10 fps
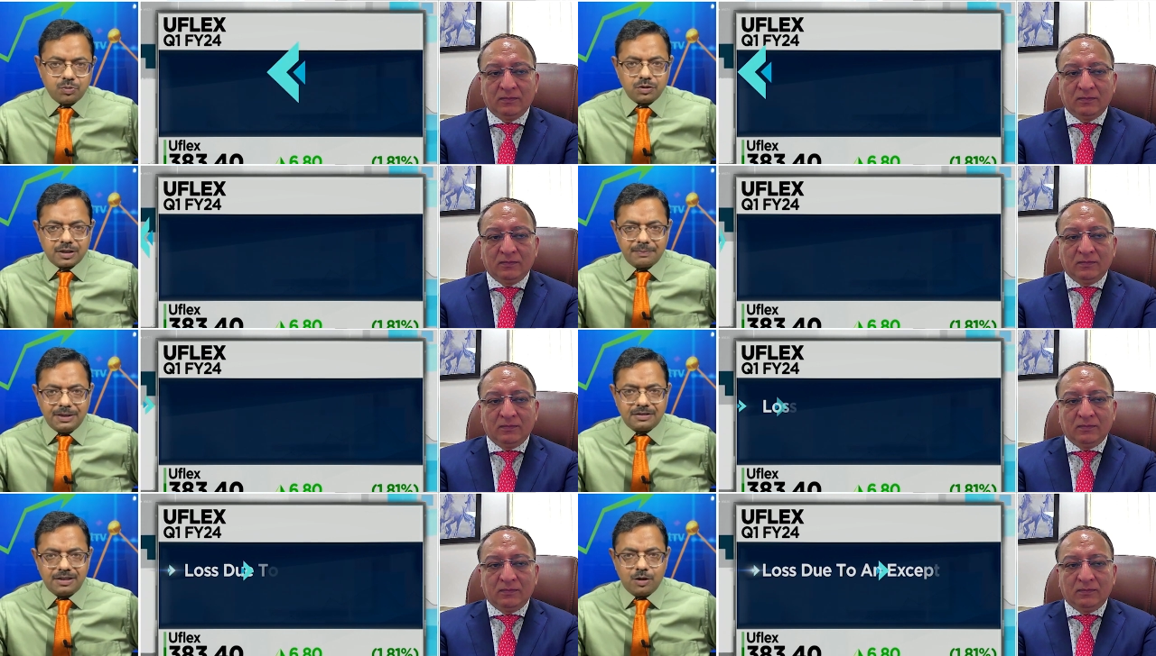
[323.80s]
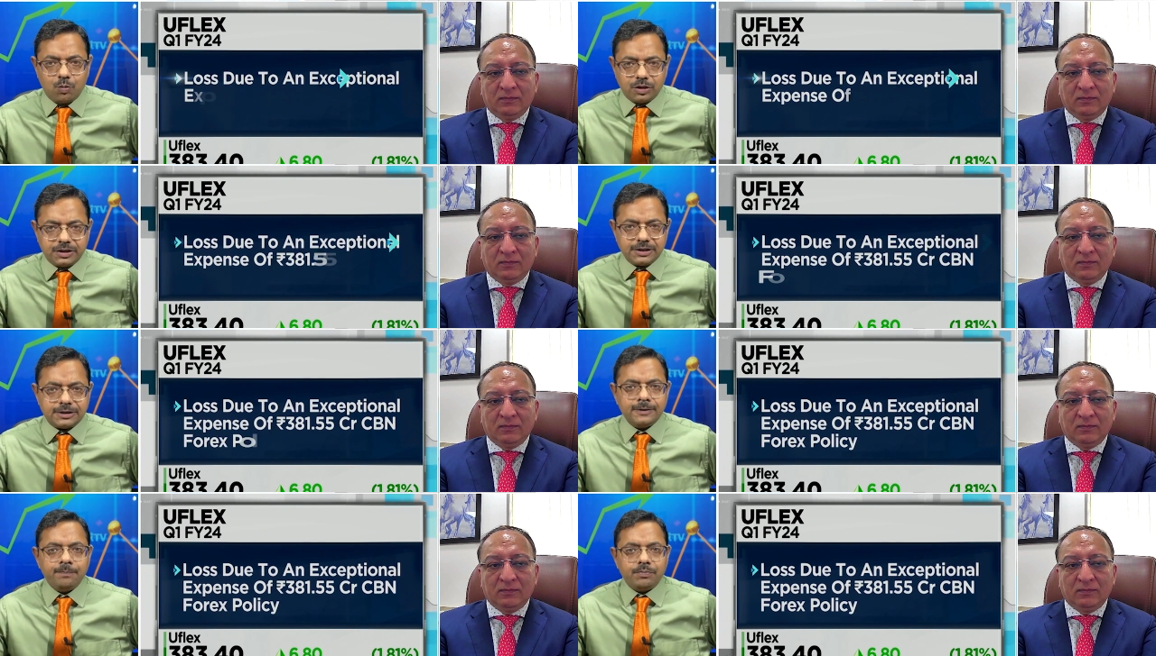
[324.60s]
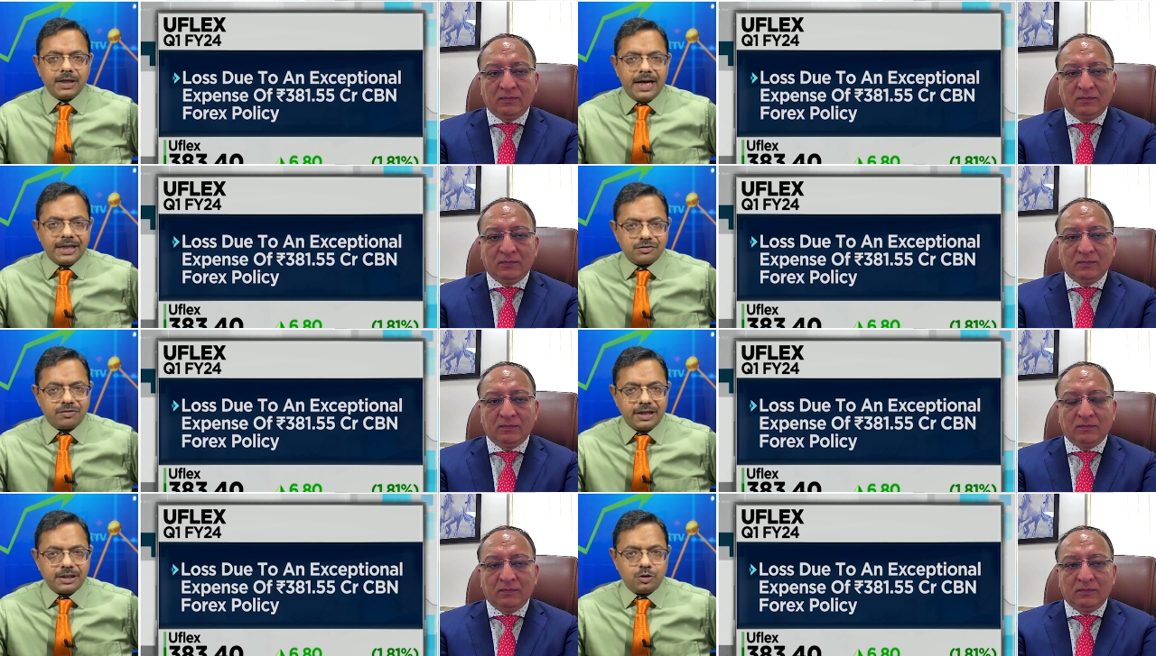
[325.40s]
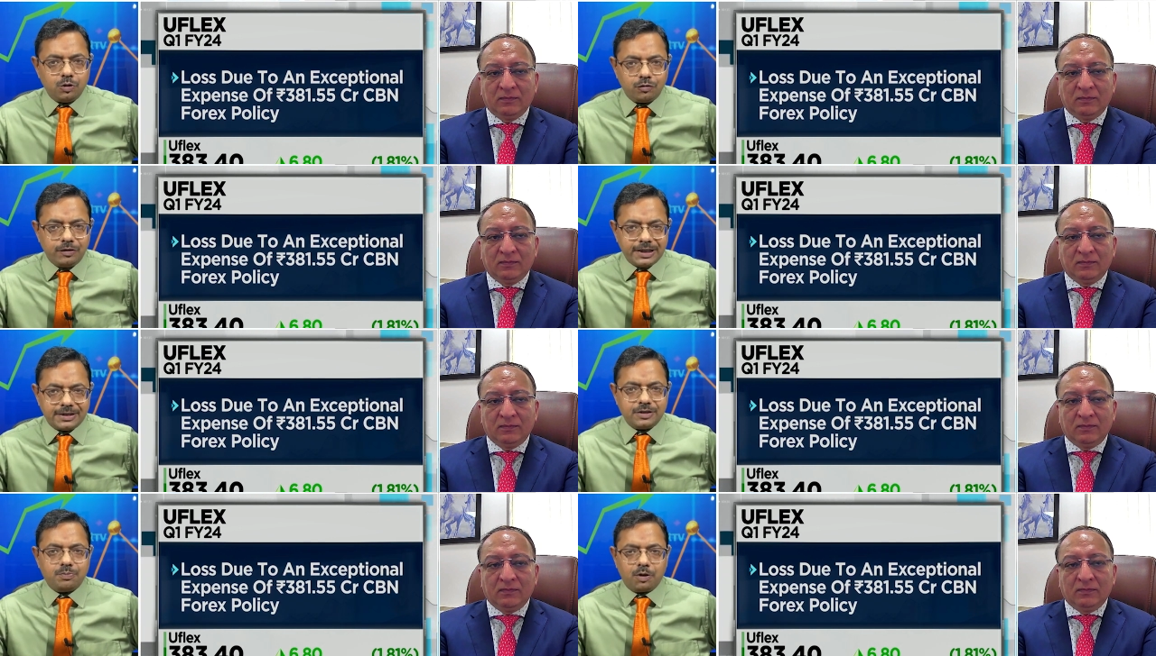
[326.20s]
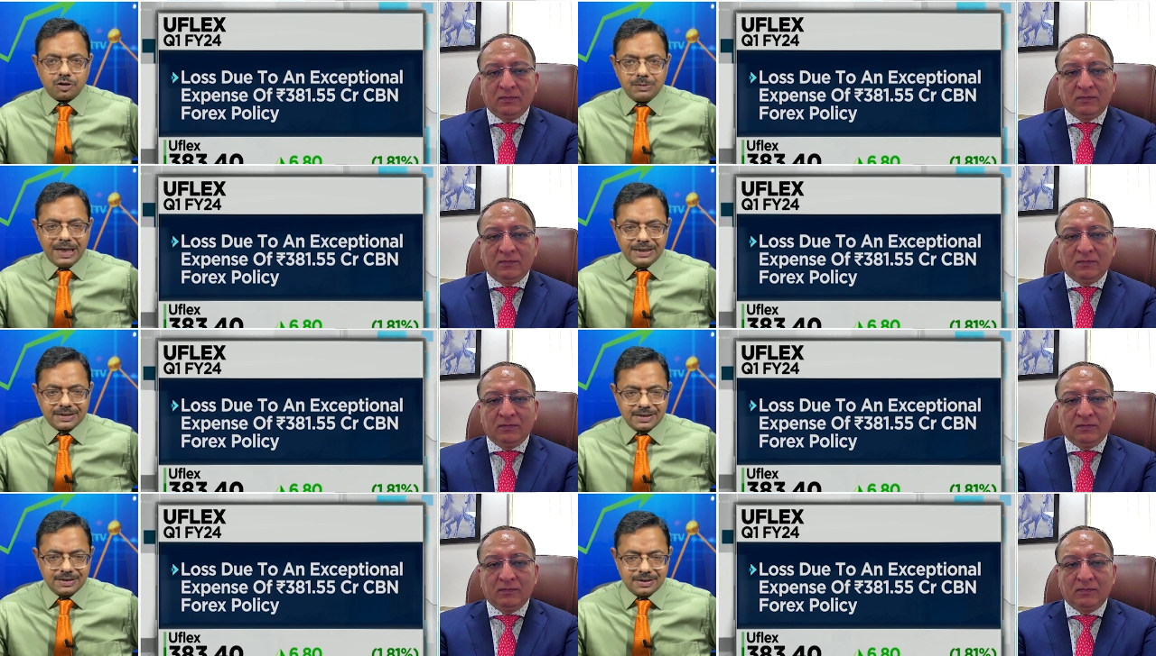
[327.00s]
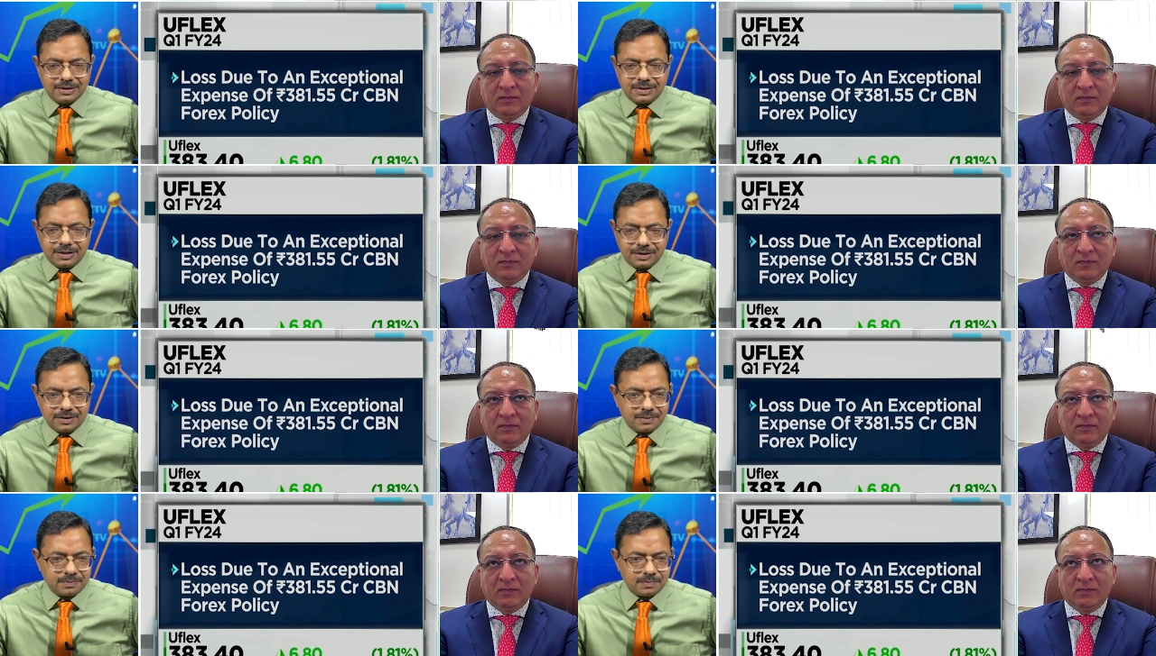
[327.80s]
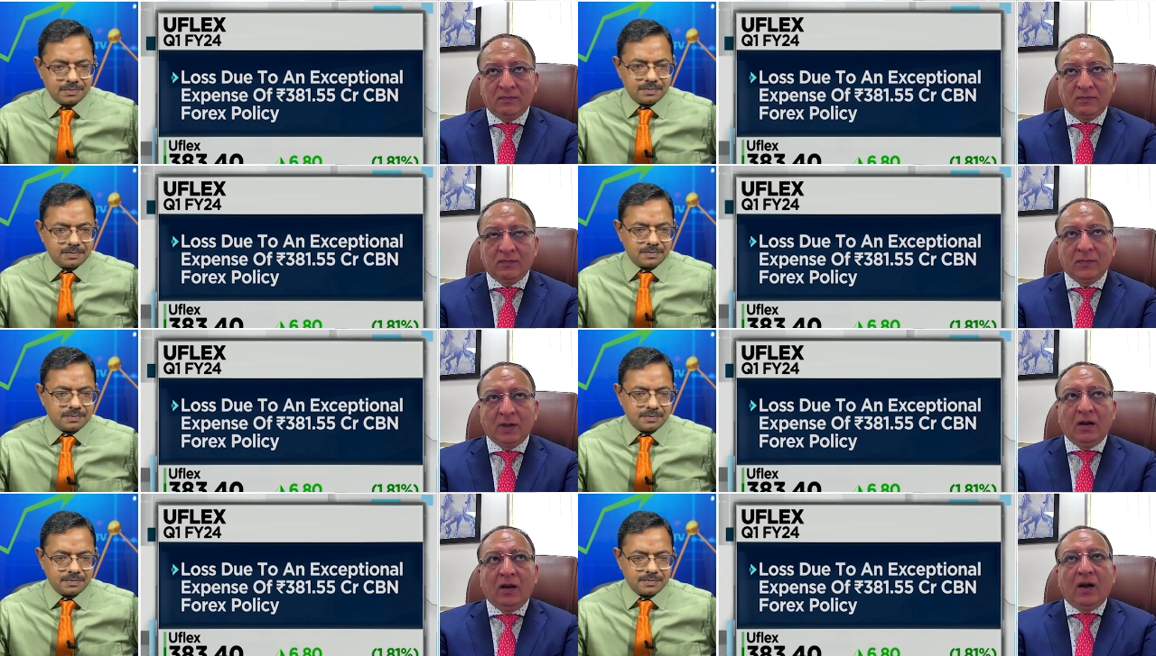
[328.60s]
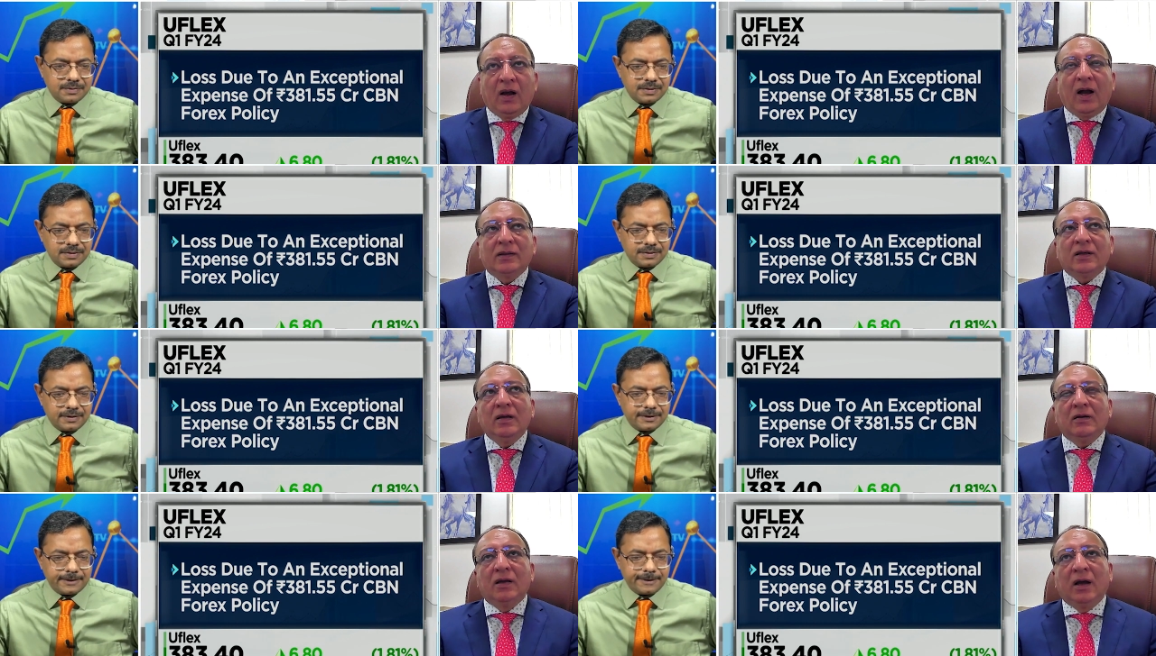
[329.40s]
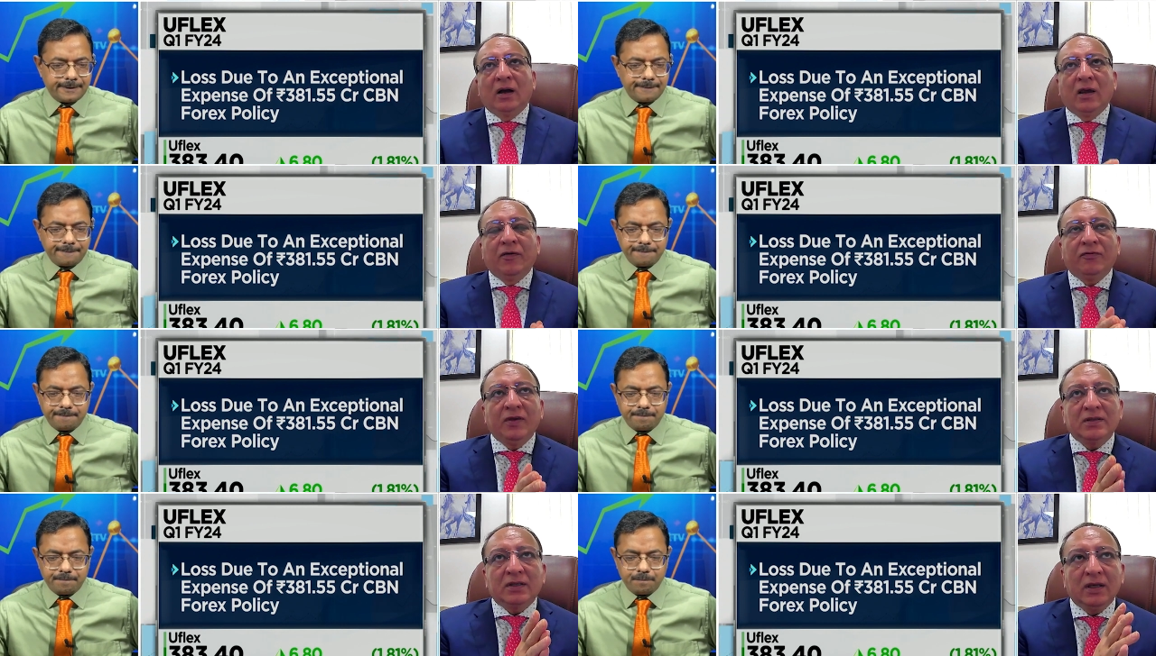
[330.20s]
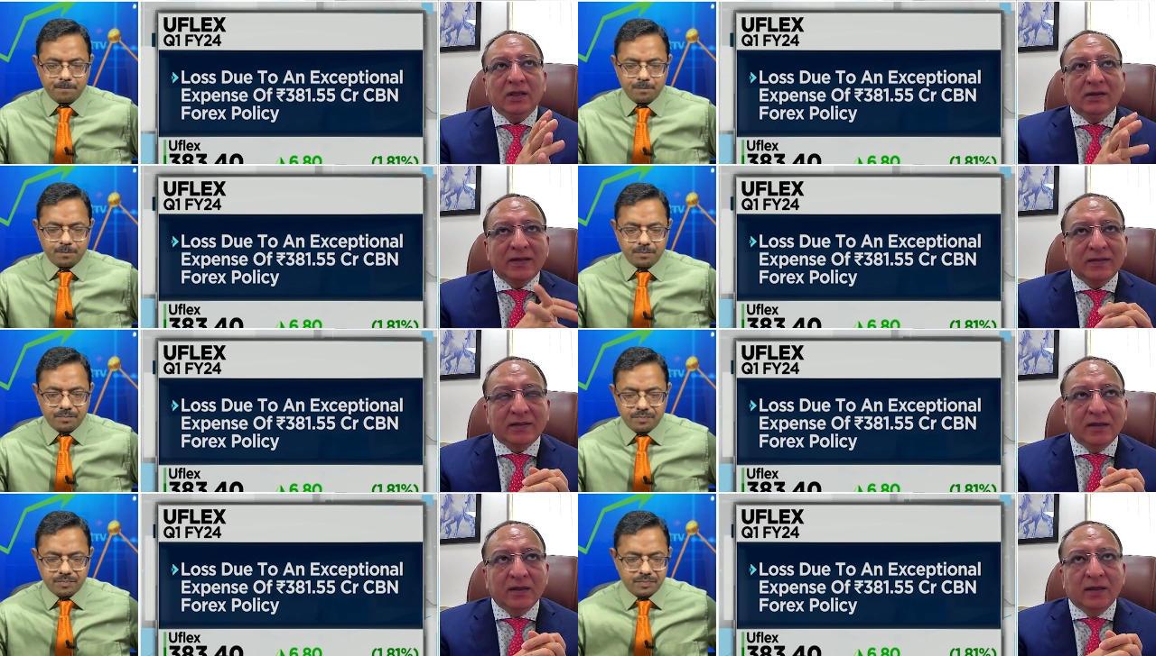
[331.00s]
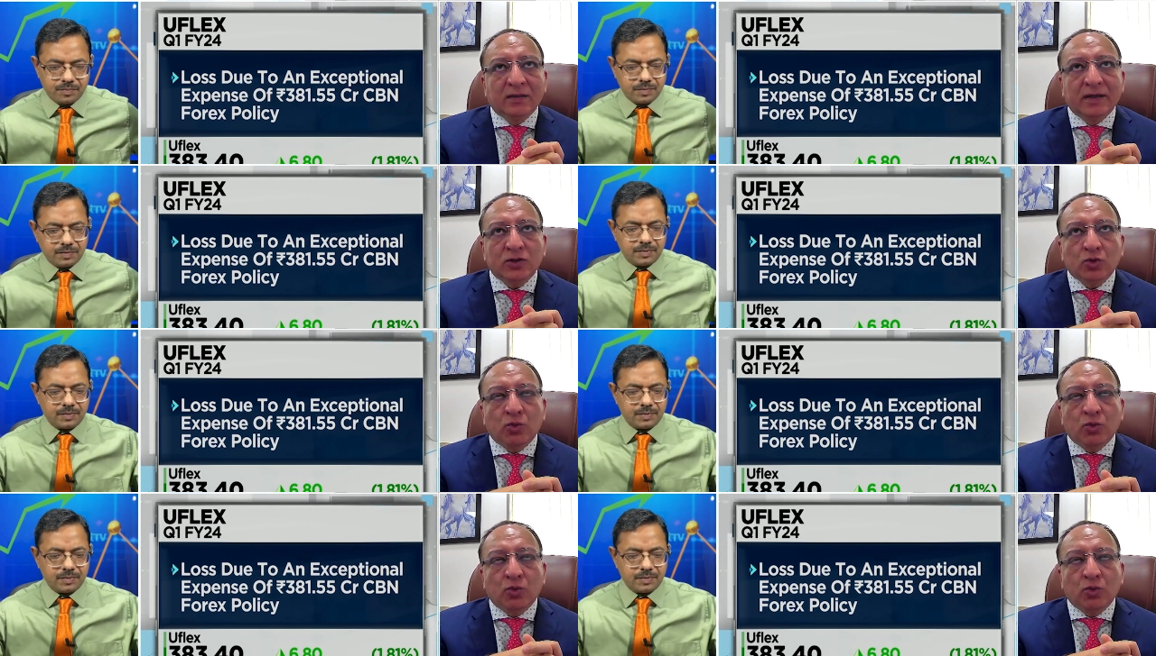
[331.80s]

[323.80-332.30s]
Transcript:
Speaker 1: for the coming three quarters as far as UFLEX's bottom line is concerned, sir?
Speaker 2: I think uh, if we see this, see this